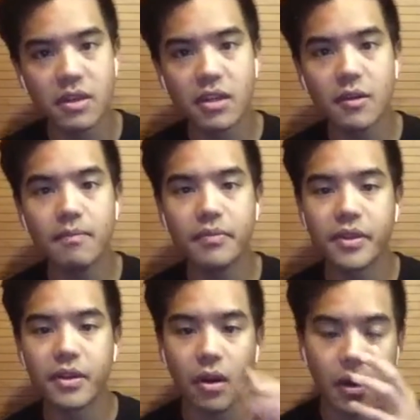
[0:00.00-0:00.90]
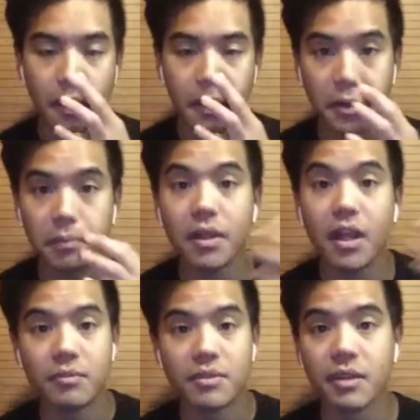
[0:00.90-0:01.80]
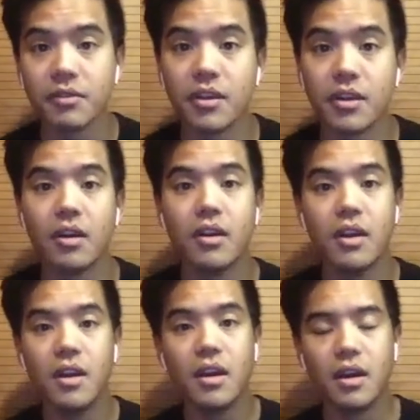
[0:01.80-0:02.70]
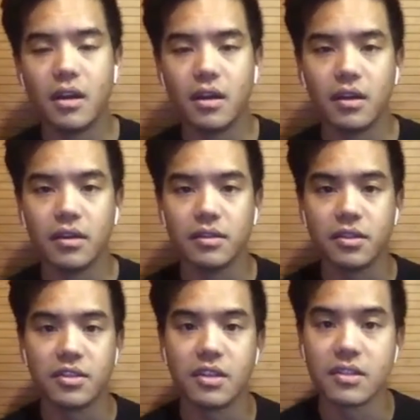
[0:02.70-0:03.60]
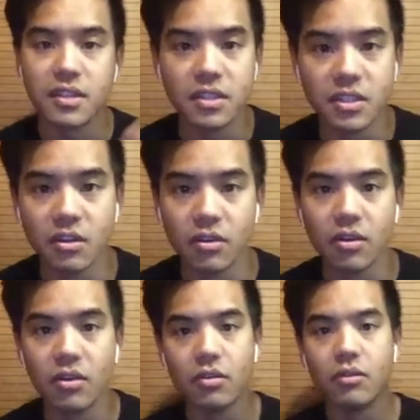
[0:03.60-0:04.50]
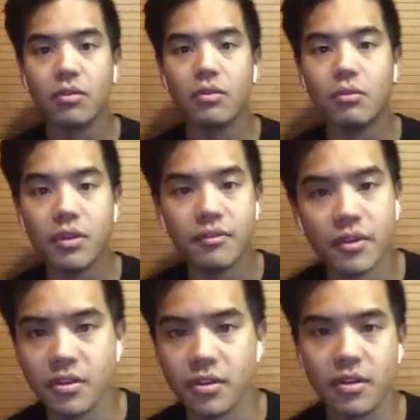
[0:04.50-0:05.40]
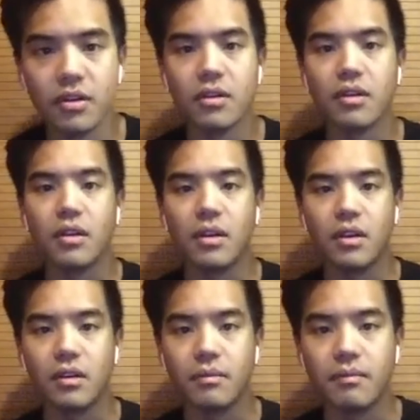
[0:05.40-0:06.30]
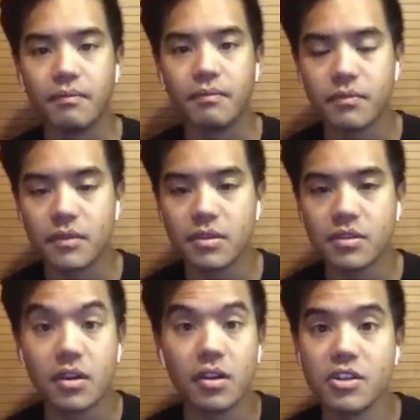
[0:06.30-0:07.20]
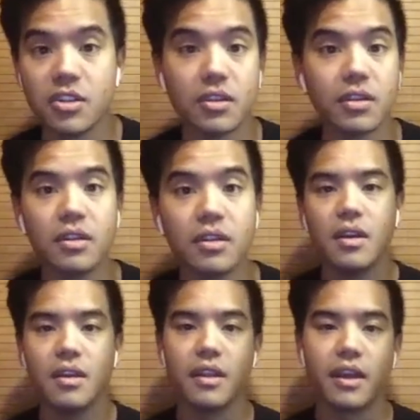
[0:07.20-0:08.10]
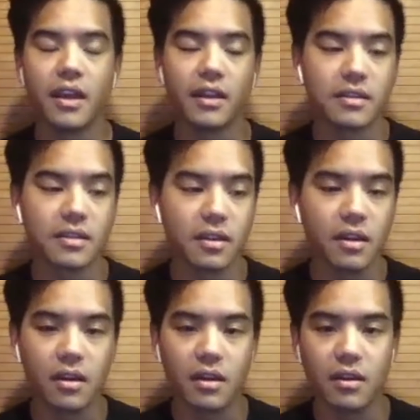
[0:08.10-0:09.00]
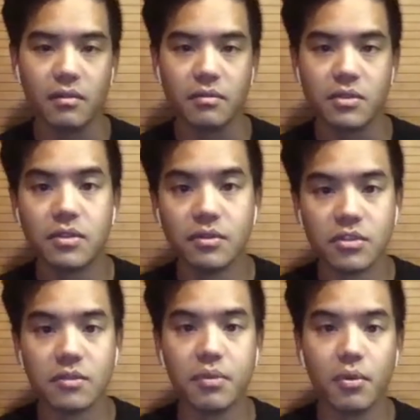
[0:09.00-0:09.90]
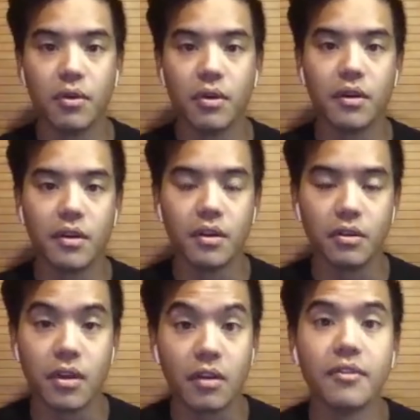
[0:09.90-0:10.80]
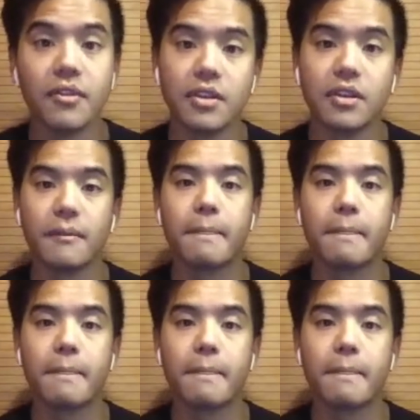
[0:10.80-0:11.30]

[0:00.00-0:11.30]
right now. There are mm-hmm. you know platforms out there uh, such as Indiegogo, WeFunder, um, StartEngine that uh, do support you know crowdfunding,